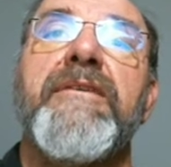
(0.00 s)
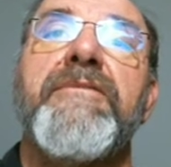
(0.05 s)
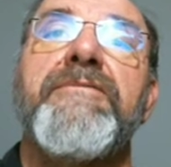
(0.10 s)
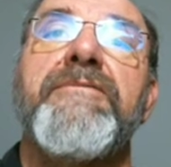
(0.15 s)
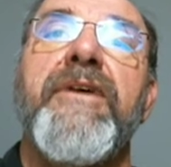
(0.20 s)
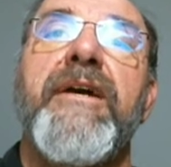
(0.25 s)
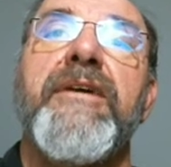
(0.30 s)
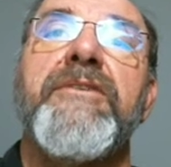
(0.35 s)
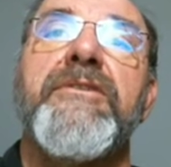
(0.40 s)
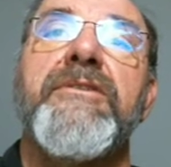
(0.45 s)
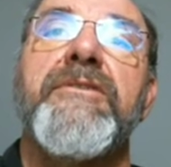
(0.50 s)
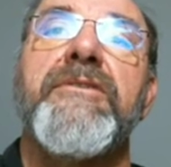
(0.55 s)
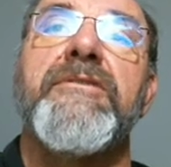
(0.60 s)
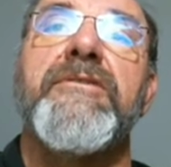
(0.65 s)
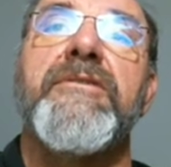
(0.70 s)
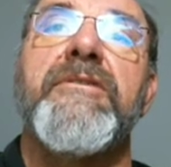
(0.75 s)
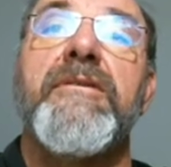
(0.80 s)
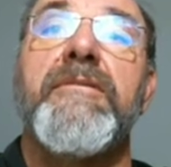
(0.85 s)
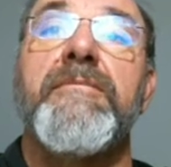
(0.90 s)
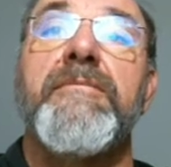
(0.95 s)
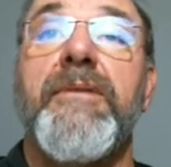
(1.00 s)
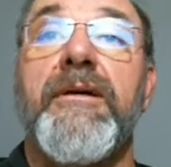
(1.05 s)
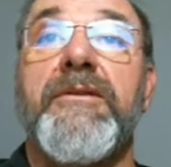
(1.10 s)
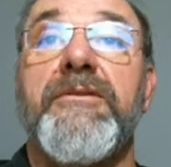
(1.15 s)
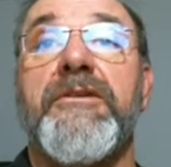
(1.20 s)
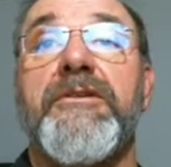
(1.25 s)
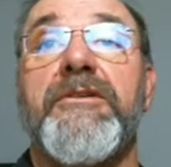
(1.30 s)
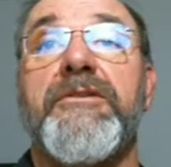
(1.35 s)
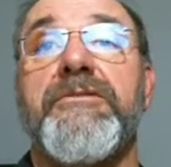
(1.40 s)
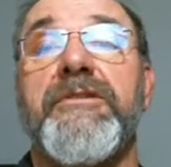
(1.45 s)
of vengeance. But
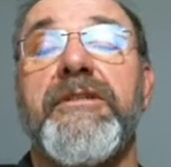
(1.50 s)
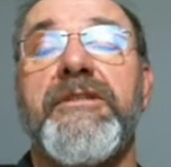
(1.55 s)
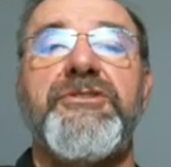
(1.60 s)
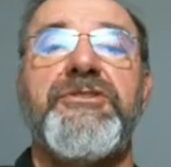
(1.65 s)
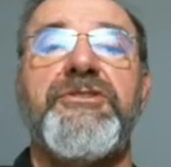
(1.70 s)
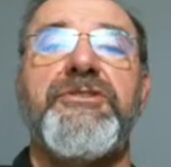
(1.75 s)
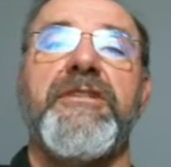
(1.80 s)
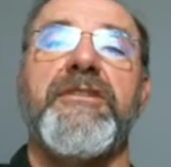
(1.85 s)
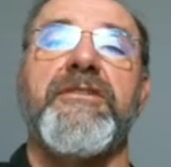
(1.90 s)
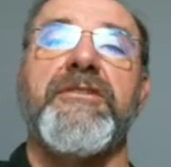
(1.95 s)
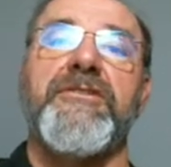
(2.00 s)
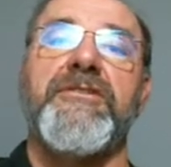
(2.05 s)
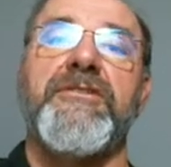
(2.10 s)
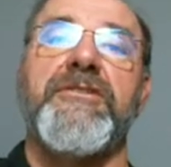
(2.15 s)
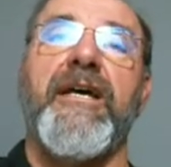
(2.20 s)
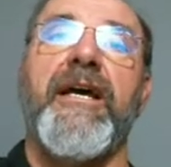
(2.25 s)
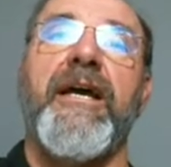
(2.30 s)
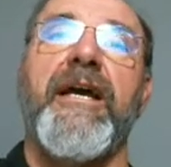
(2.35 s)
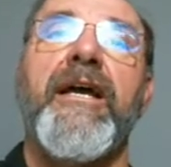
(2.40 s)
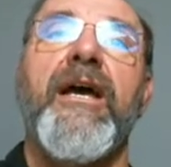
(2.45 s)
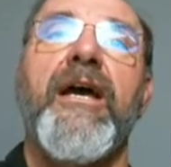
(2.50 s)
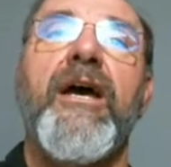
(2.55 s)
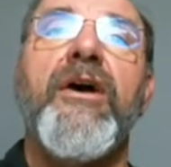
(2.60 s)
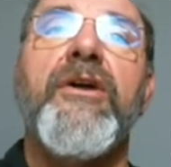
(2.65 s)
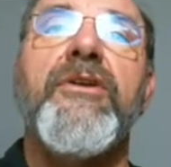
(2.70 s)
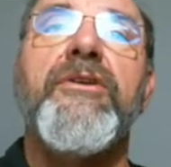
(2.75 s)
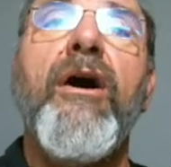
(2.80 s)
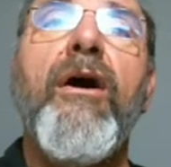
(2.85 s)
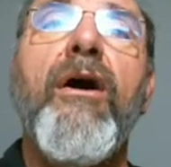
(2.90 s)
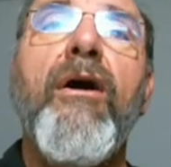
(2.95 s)
the Christians say,
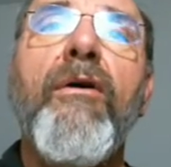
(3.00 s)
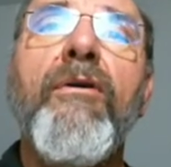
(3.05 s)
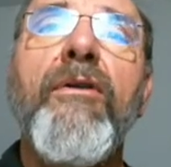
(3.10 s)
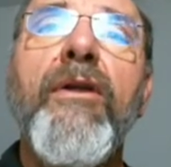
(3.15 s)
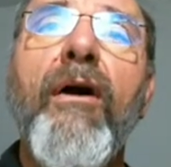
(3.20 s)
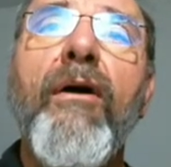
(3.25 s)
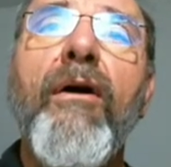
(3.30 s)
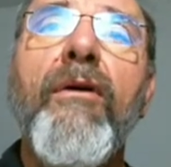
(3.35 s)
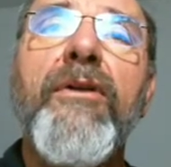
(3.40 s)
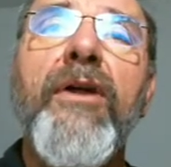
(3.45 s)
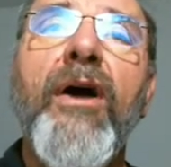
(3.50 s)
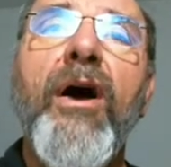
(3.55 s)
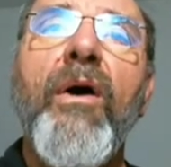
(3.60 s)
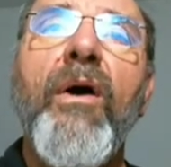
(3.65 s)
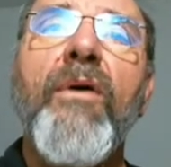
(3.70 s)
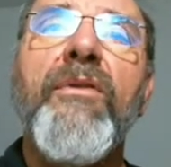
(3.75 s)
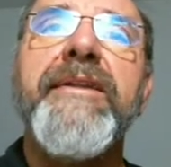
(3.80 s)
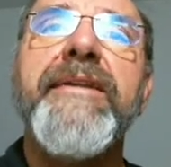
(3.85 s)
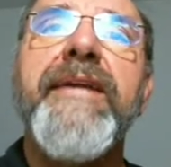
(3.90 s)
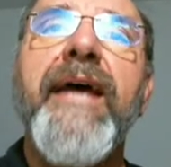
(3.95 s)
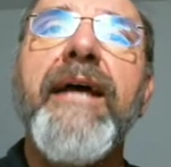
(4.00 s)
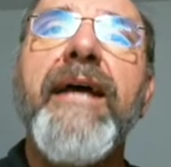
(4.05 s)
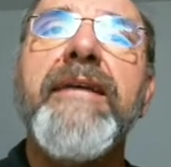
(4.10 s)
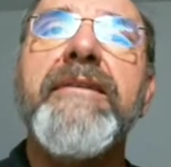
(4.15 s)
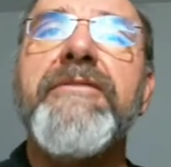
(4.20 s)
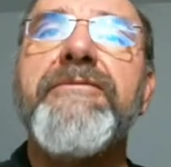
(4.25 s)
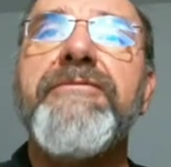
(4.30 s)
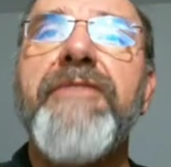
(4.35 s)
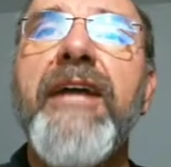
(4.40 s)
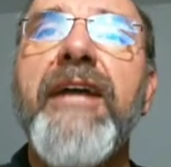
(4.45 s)
no, no, no, the days
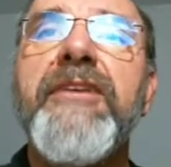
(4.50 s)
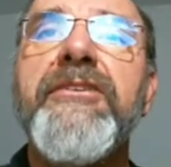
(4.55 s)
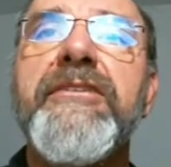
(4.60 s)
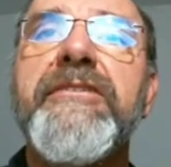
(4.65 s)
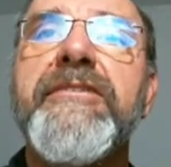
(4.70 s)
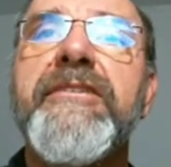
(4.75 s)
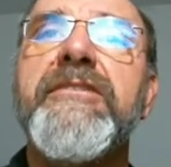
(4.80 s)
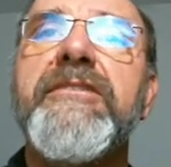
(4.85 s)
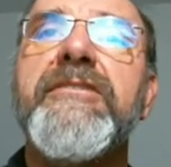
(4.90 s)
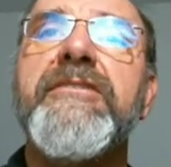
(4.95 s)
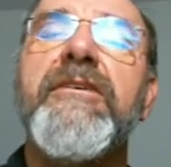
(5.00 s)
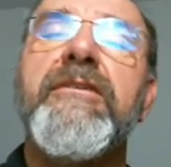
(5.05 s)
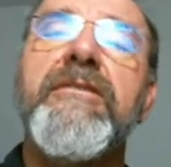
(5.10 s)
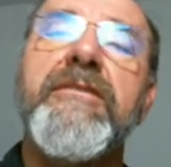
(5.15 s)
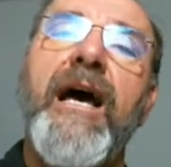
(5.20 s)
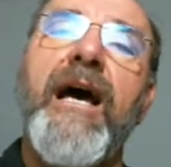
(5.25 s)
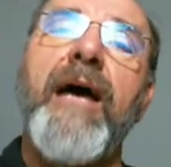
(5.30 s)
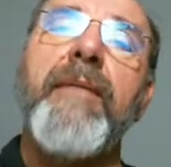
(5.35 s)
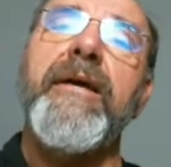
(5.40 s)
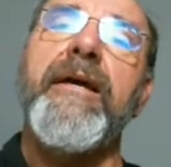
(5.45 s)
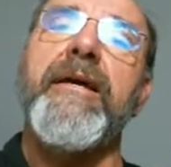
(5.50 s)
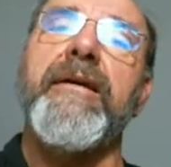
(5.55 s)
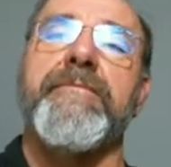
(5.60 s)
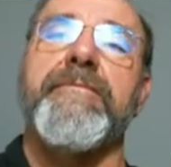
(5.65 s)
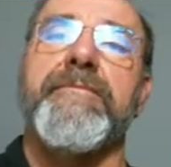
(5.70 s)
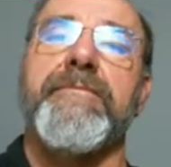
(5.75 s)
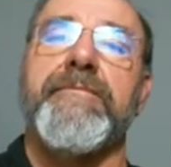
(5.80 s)
of vengeance are still coming.